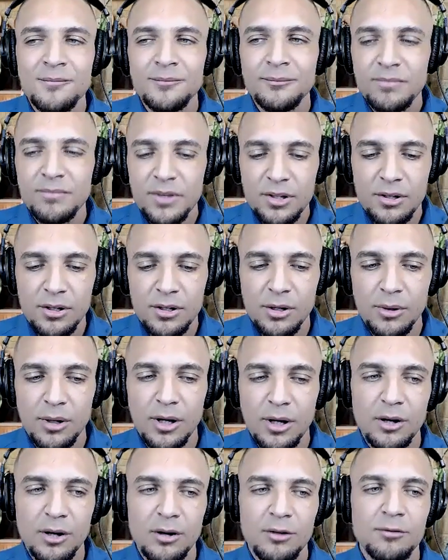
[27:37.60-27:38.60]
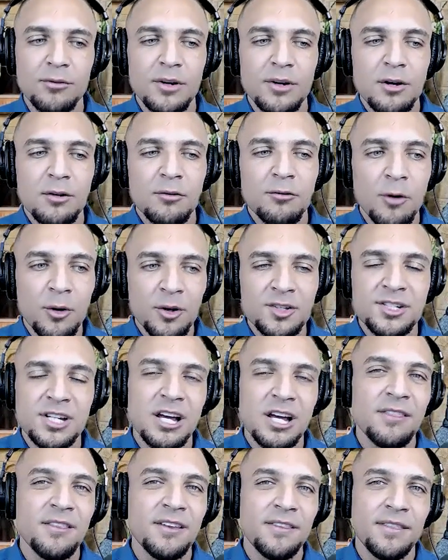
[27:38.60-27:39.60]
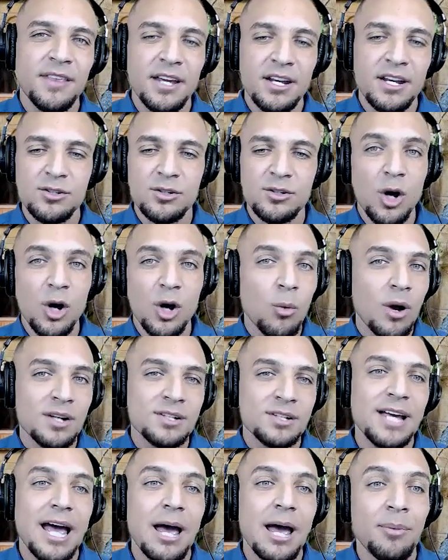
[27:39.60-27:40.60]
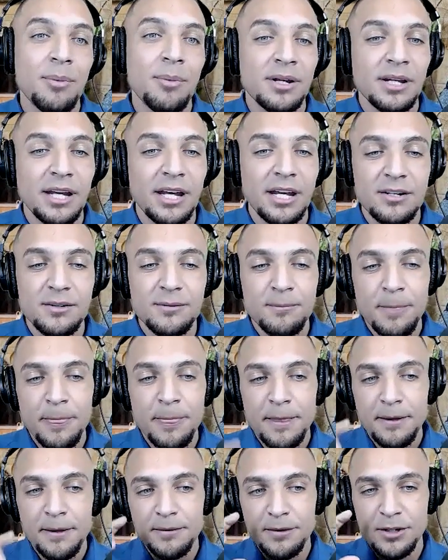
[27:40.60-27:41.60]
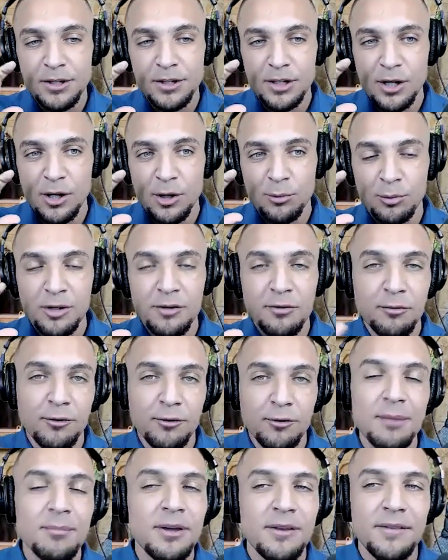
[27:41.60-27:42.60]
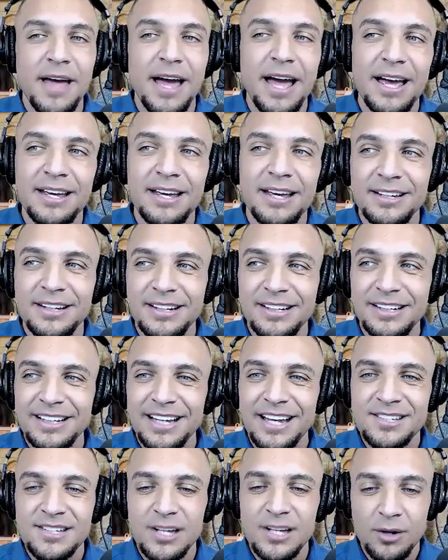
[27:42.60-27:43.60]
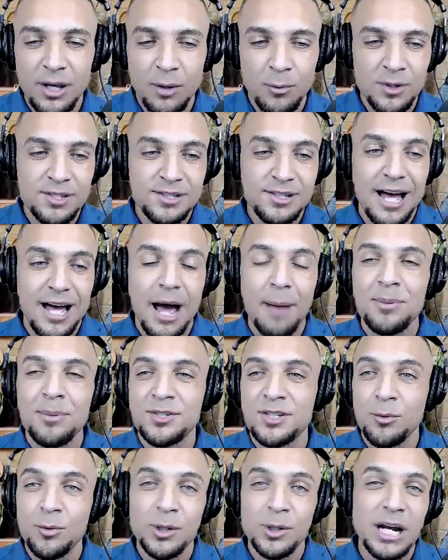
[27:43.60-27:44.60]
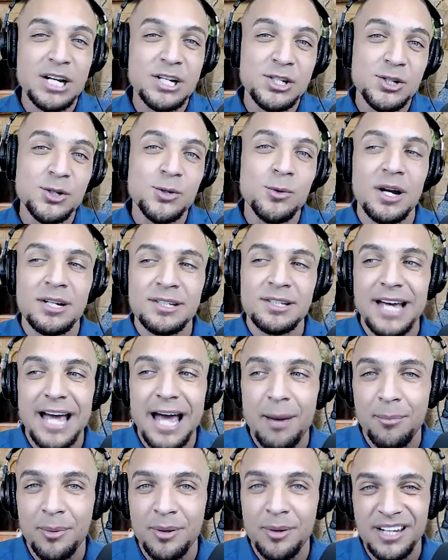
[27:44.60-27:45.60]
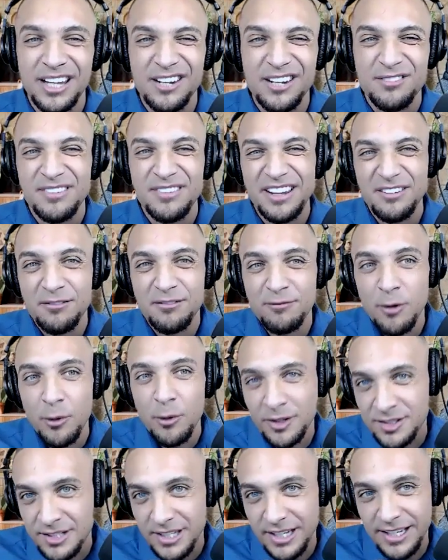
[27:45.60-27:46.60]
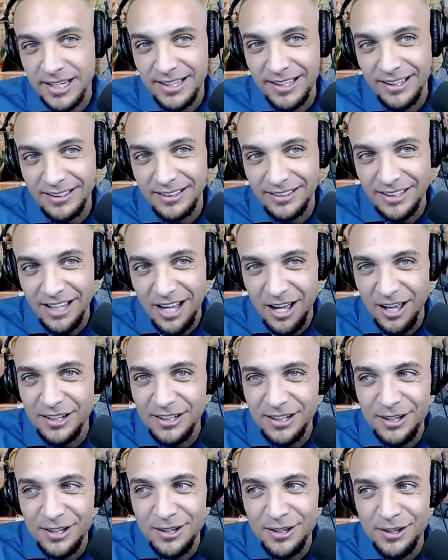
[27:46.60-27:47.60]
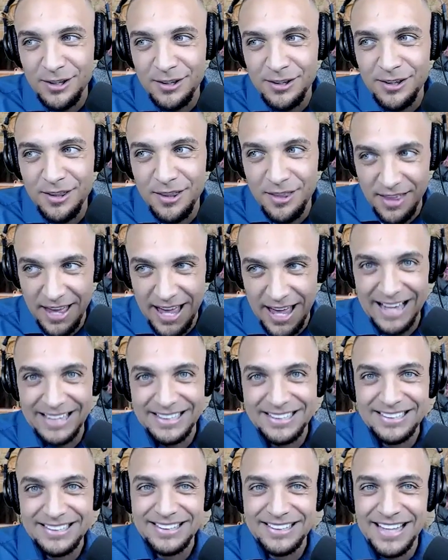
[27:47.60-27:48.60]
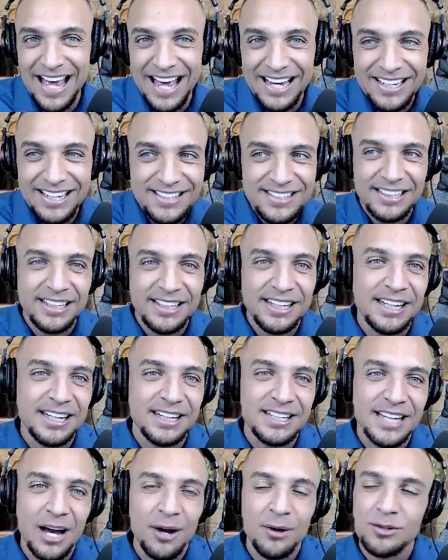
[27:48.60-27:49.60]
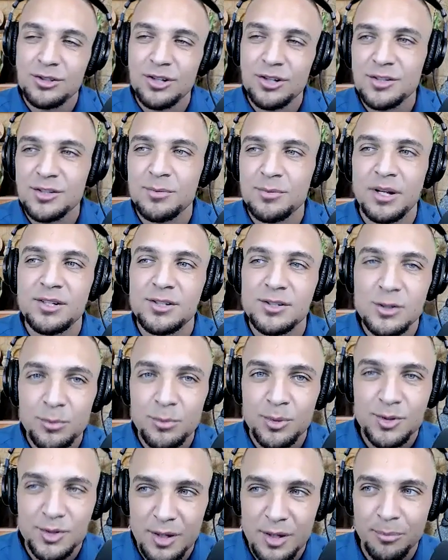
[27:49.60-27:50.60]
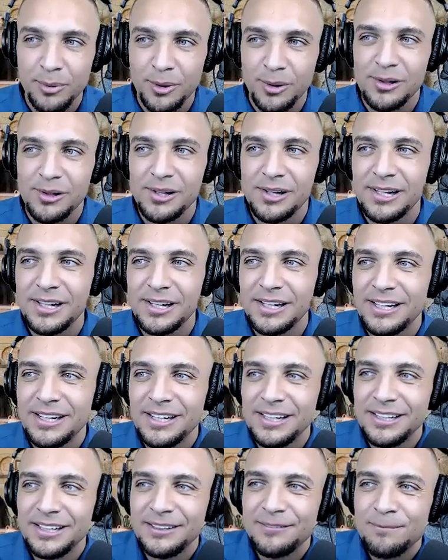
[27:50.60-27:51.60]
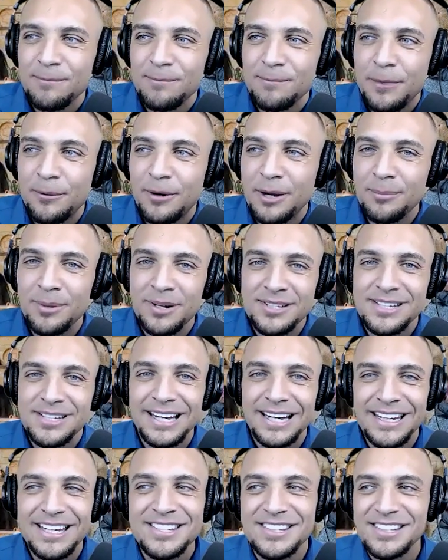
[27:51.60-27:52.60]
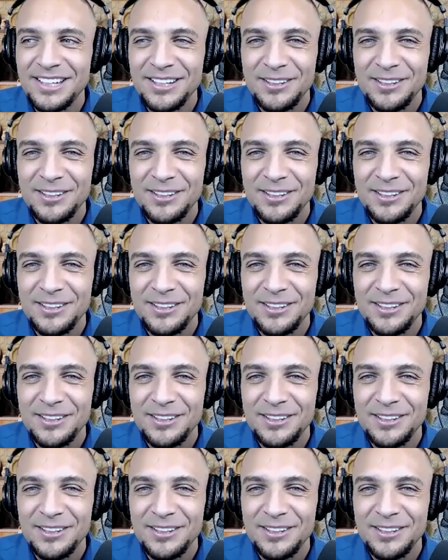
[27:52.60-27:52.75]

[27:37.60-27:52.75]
of focusing on the things you don't want to happen and, reframing that and say, okay, what's the opposite? What I do want to happen, and focusing on that. That is the key. Now, trust me, it's super simple, right? But it's not easy.